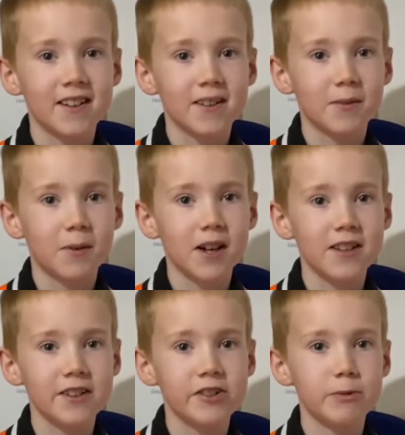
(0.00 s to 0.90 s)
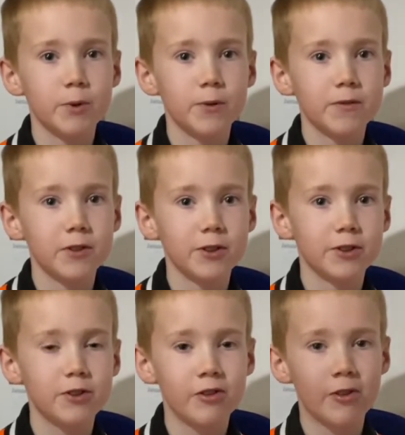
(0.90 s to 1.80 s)
Why did you move to
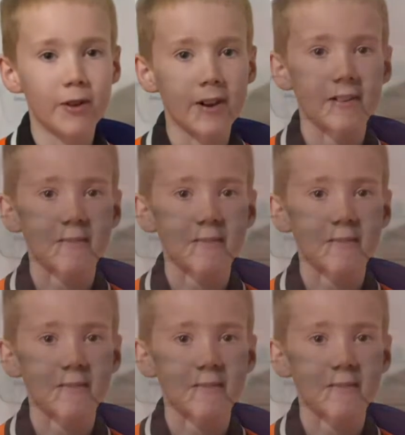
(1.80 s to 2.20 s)
Stranraer?